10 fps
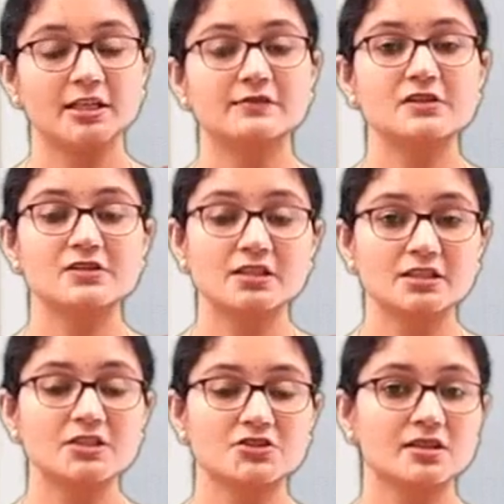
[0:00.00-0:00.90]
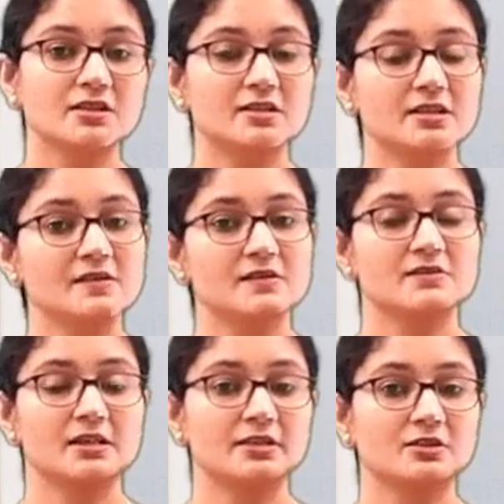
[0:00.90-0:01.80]
If the secretion is
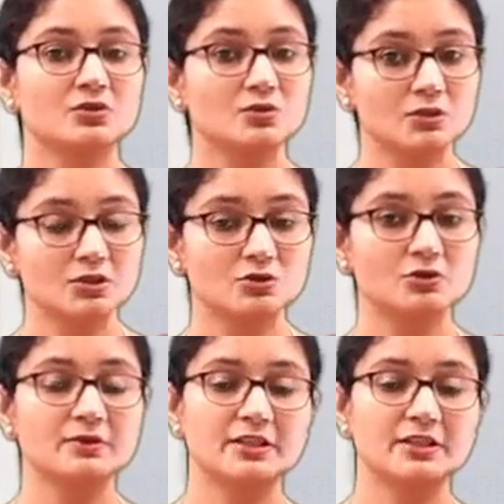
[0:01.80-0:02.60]
at the lower lobe,